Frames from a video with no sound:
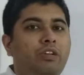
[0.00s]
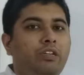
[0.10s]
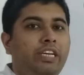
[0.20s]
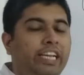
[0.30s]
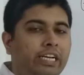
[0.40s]

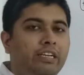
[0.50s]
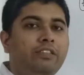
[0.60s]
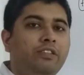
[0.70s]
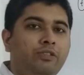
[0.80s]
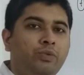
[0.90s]
need a
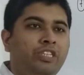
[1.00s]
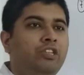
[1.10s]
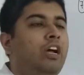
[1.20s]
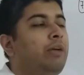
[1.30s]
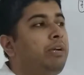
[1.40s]

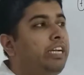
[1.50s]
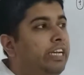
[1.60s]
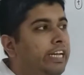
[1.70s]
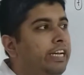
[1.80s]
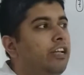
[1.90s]
situation, I might
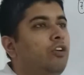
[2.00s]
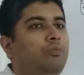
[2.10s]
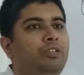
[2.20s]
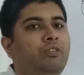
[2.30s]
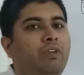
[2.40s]
need an option